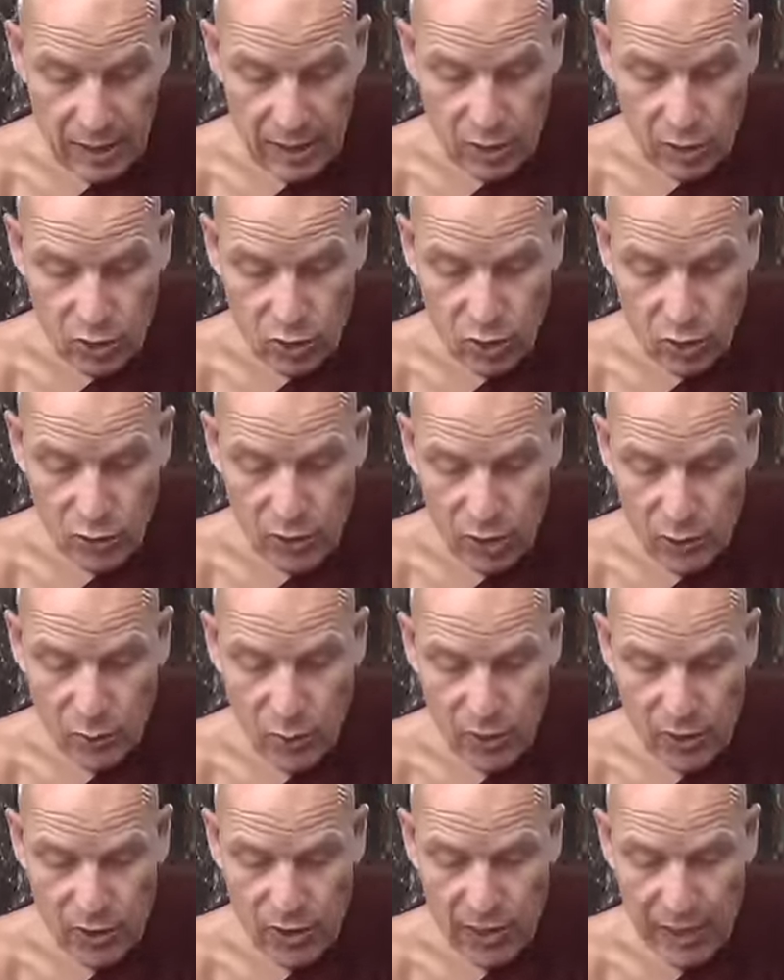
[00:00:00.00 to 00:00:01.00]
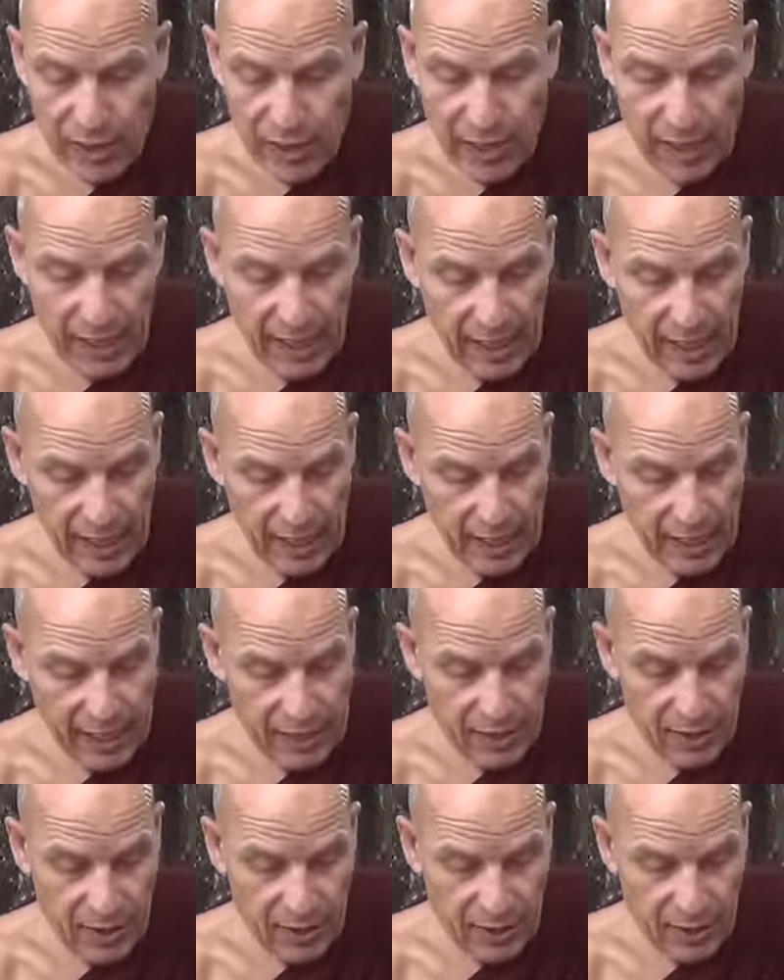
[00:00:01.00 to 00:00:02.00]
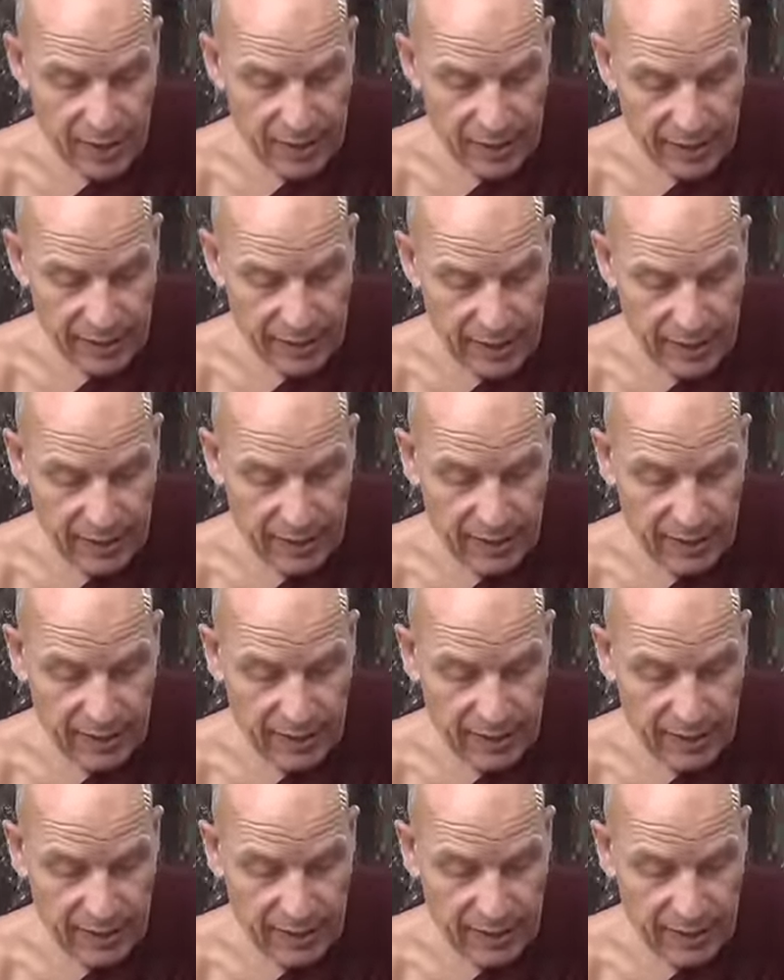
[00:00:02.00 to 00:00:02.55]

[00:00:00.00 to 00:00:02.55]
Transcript: so this person uh, actually thinks that, that